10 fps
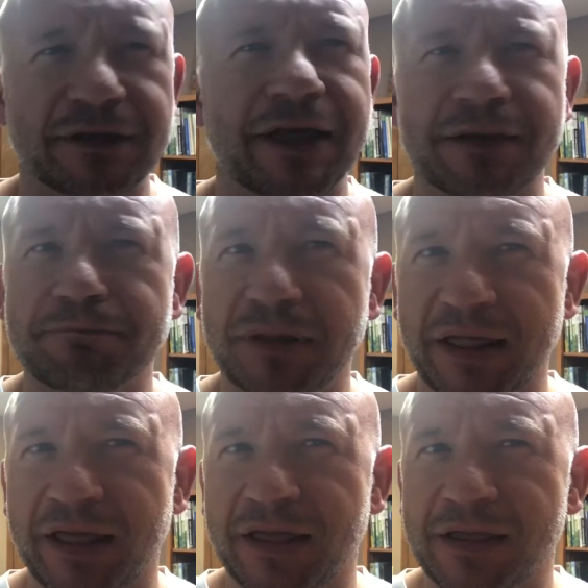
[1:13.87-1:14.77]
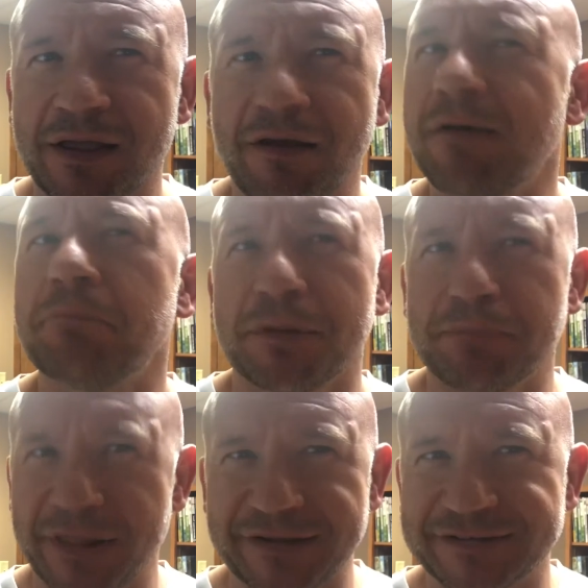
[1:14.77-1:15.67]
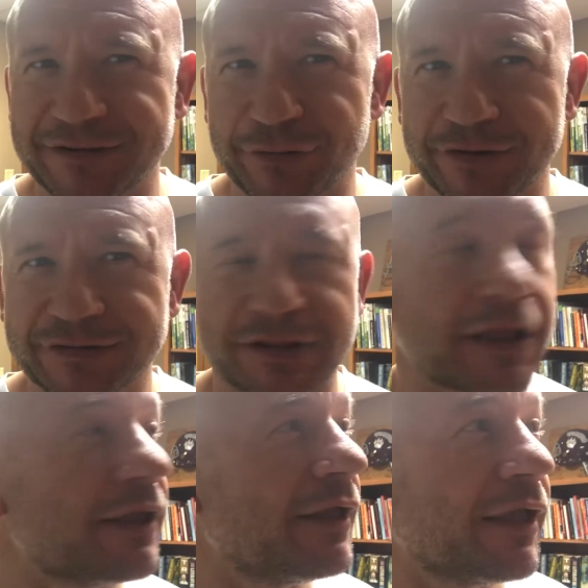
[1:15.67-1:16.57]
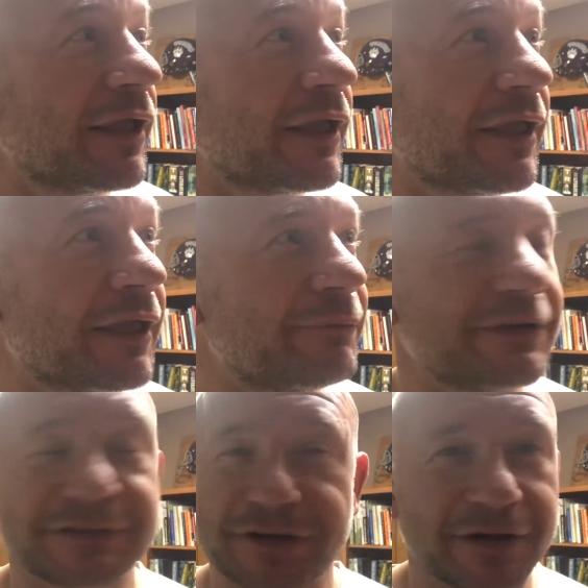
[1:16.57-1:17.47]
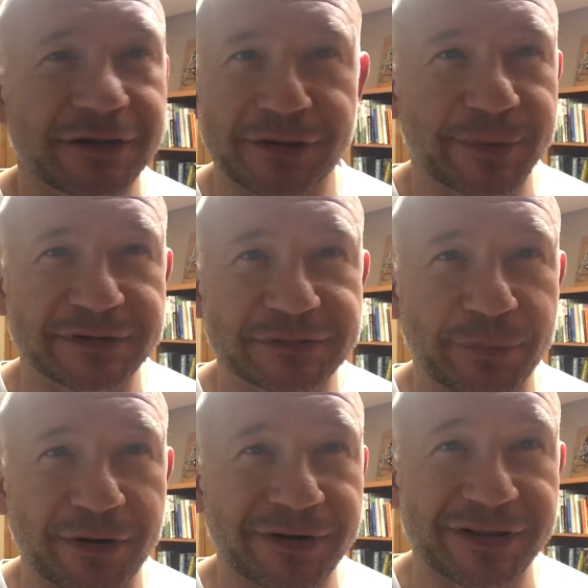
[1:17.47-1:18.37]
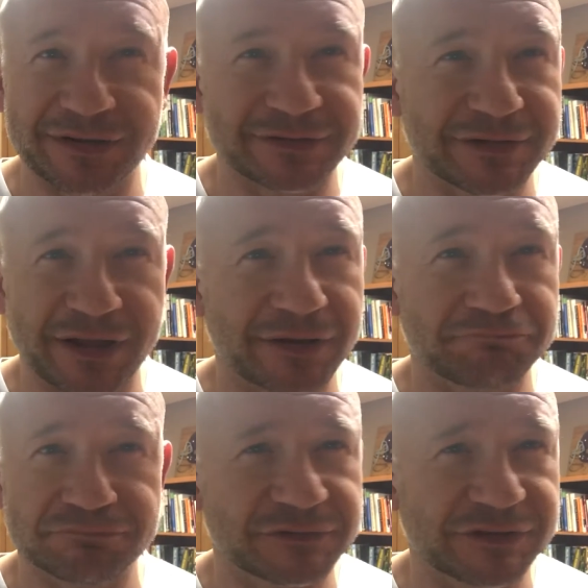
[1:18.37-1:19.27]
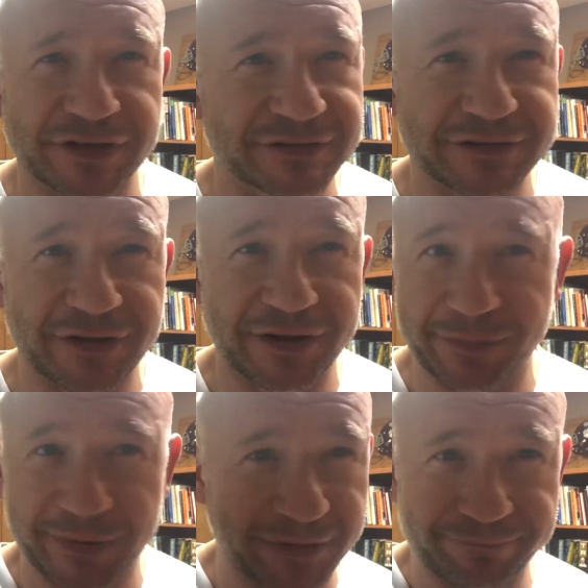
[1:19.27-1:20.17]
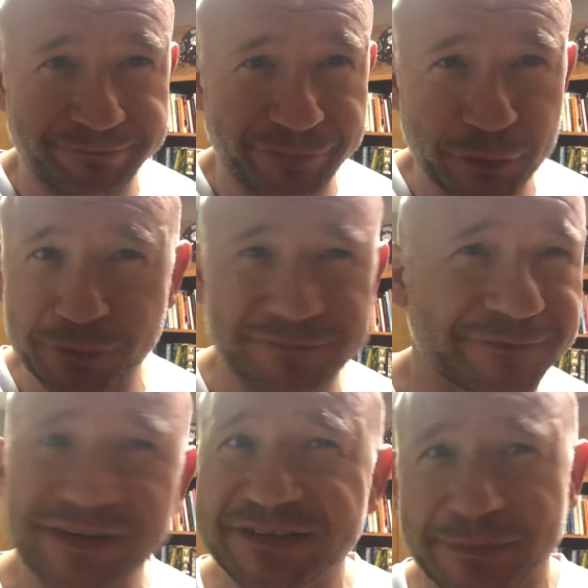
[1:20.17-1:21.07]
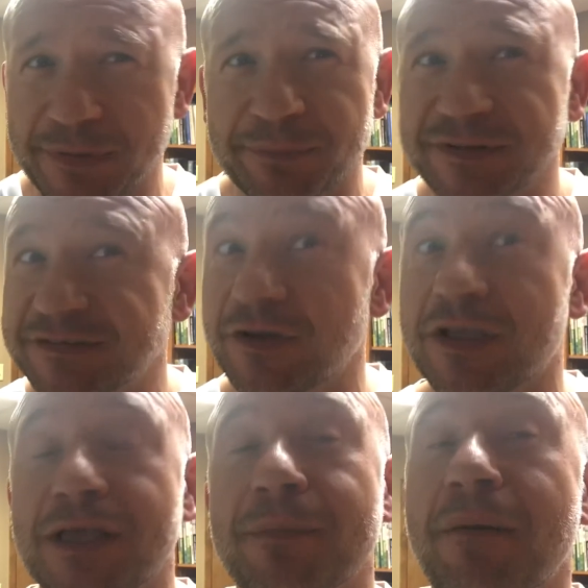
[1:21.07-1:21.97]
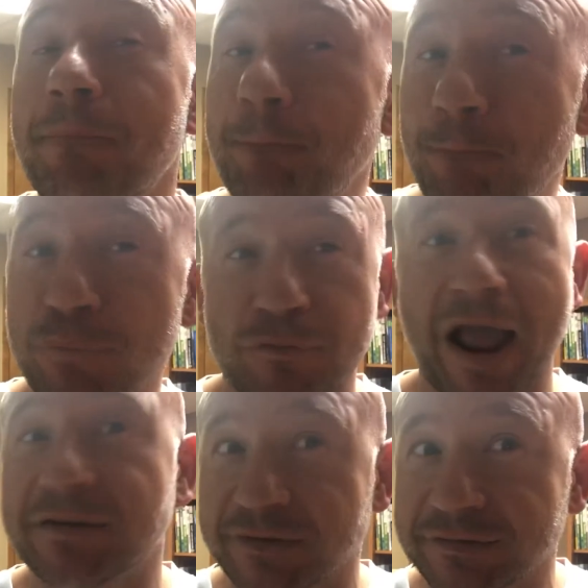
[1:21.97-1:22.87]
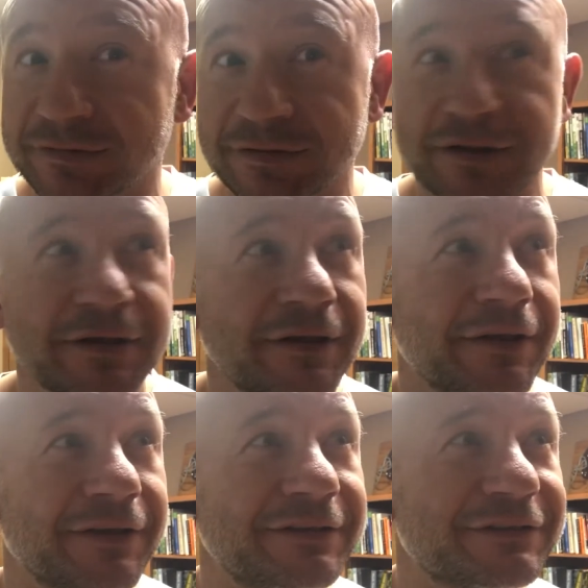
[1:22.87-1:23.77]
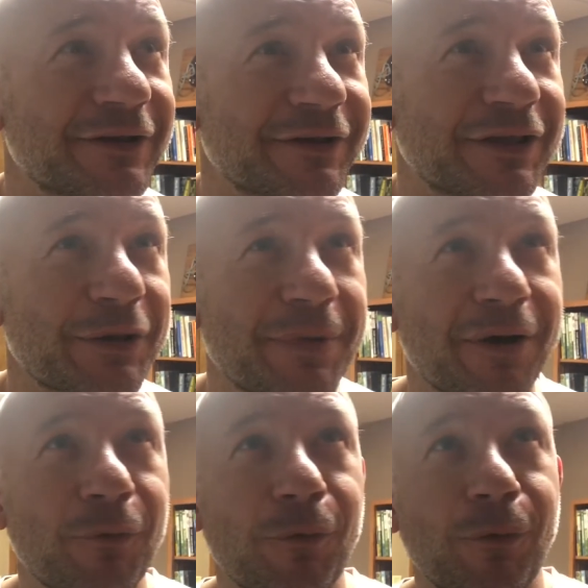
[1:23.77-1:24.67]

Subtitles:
like play, but play seriously. And when he's talking about sparring, he's not just talking about throwing fists at people, he's talking about practice. He's talking about